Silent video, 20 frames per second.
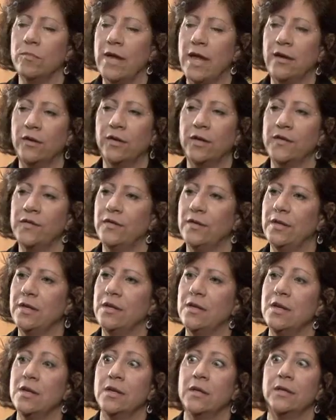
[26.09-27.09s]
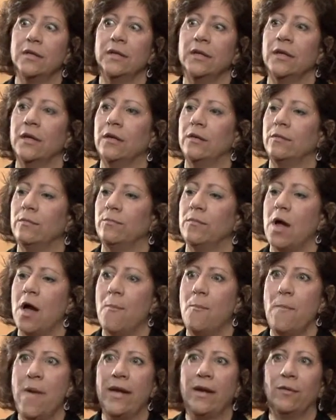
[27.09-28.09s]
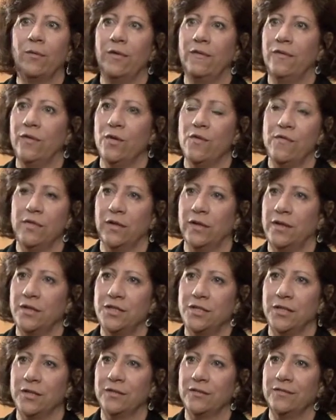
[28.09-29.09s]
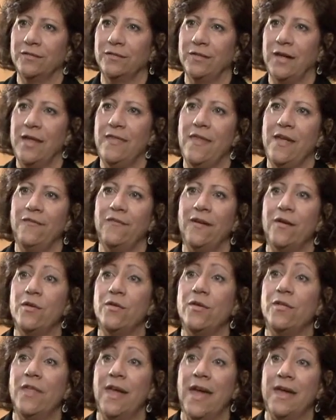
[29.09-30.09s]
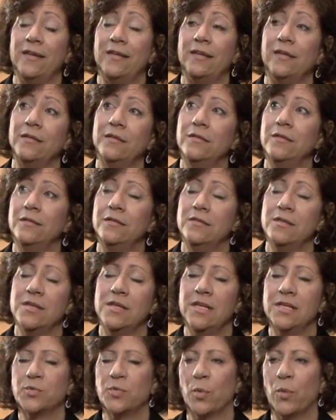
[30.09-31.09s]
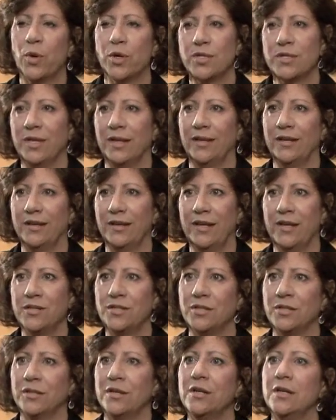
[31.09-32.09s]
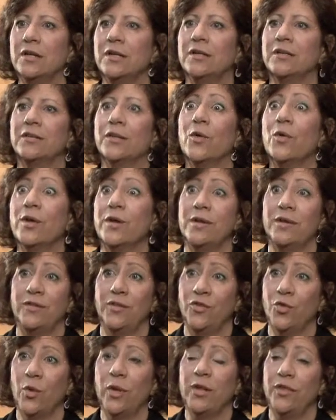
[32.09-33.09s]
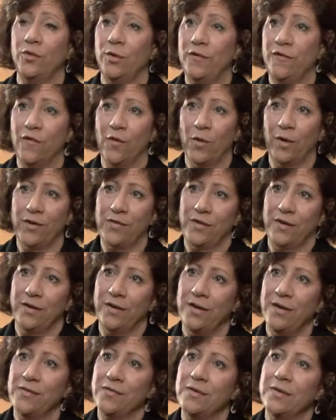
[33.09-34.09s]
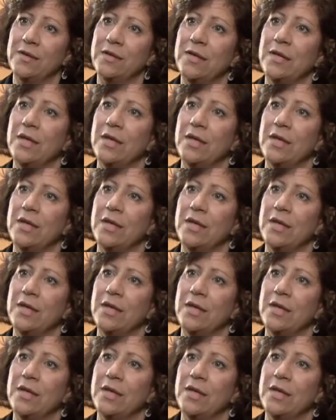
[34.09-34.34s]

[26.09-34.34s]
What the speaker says: NCREST did a mega review of the literature, and they found that the disproportionality literature loaded into 23 focus areas.